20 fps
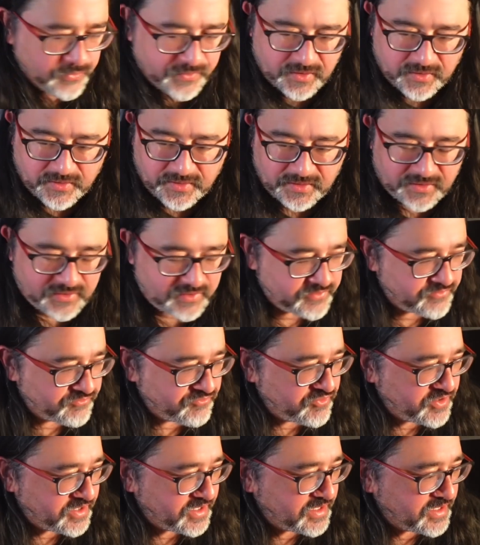that I can
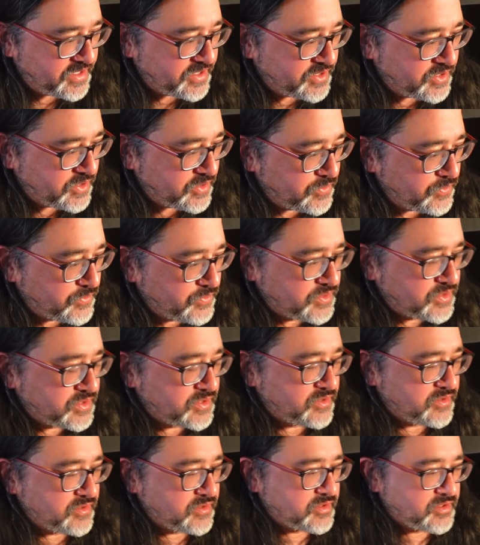really use
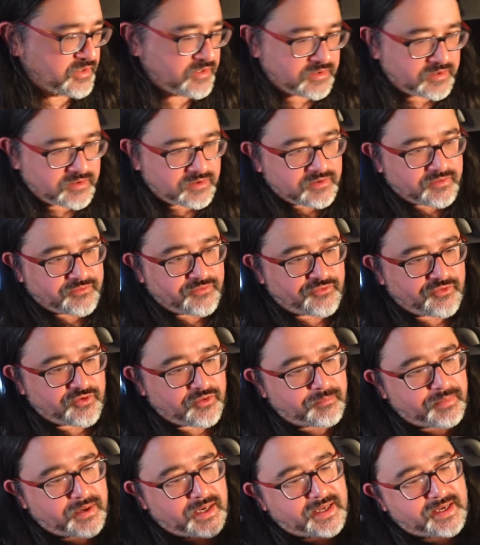for
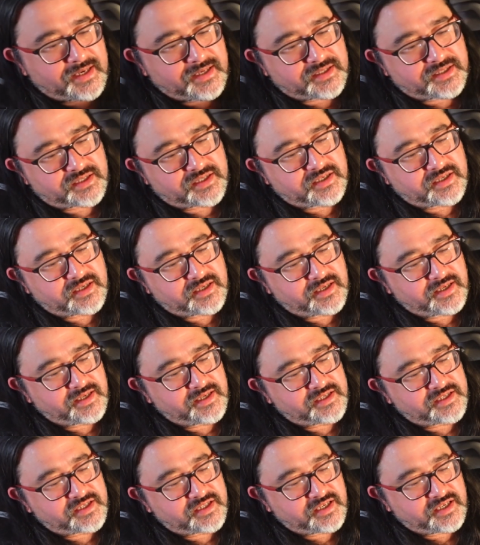a plate
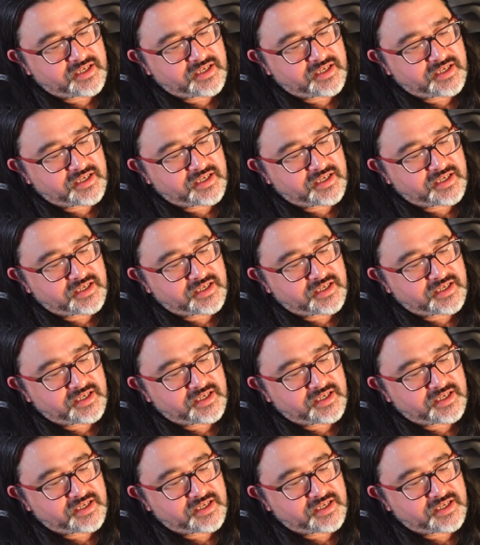is